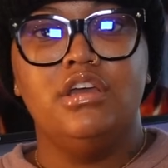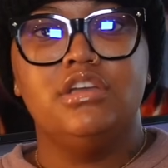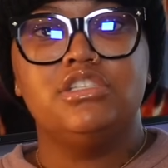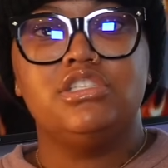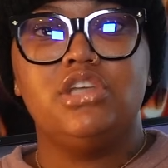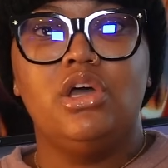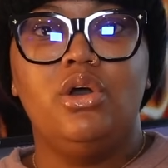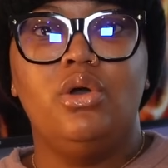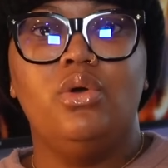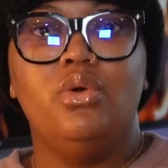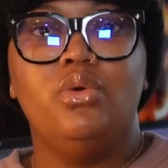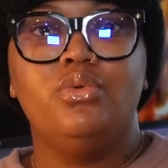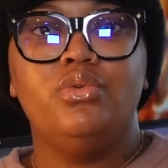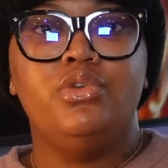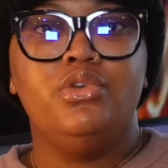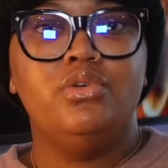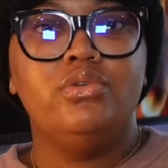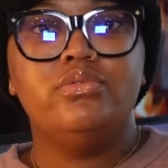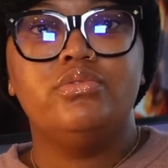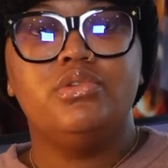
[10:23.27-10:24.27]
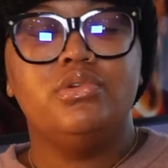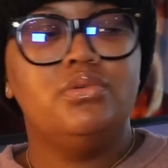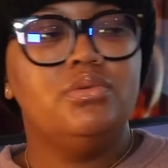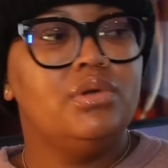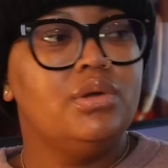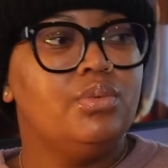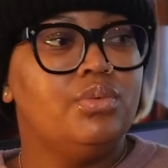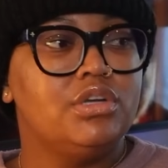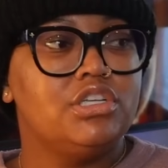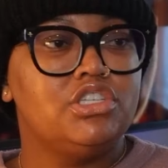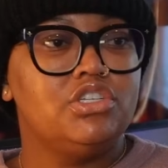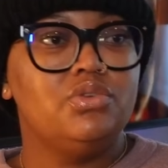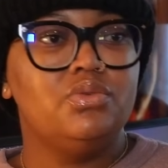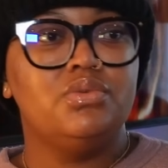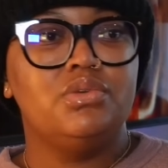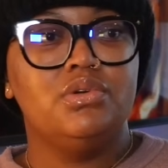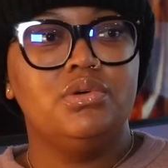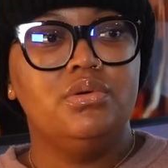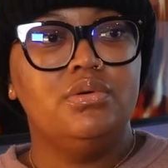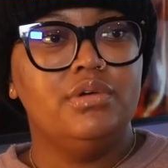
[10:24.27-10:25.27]
So you doing what you
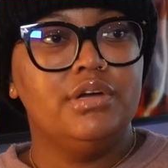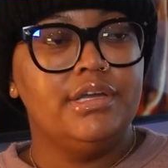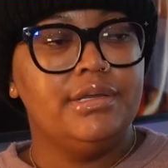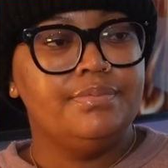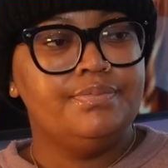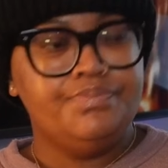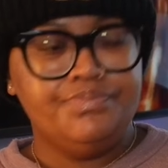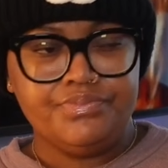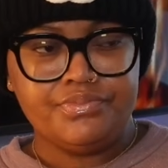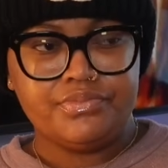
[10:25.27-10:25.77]
doing